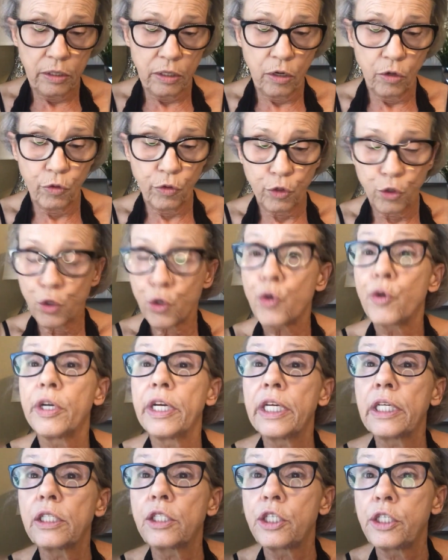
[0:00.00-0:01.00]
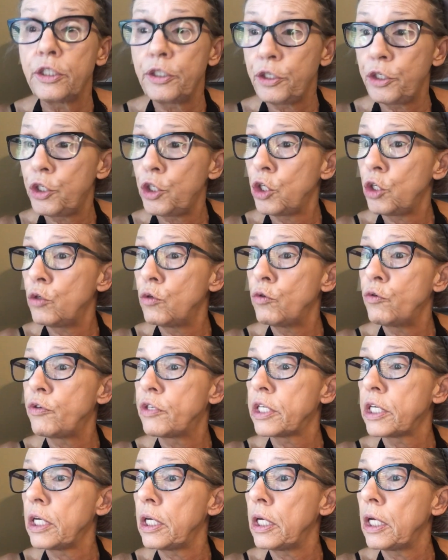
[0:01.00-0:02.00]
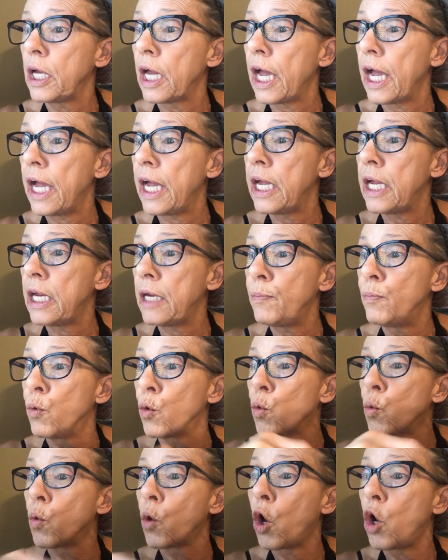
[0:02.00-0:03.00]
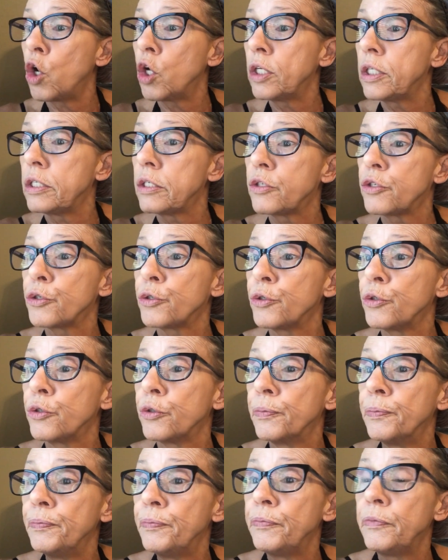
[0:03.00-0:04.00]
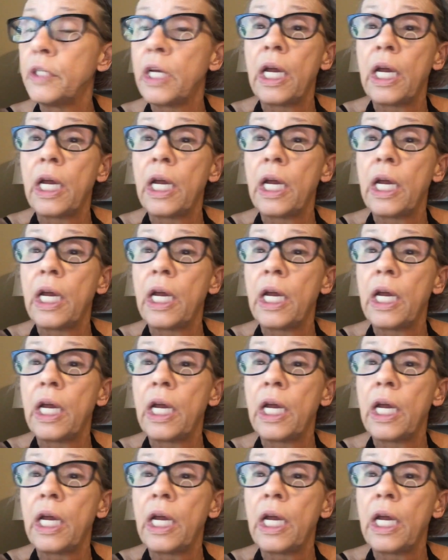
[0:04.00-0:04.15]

know the trick to using a bronzer.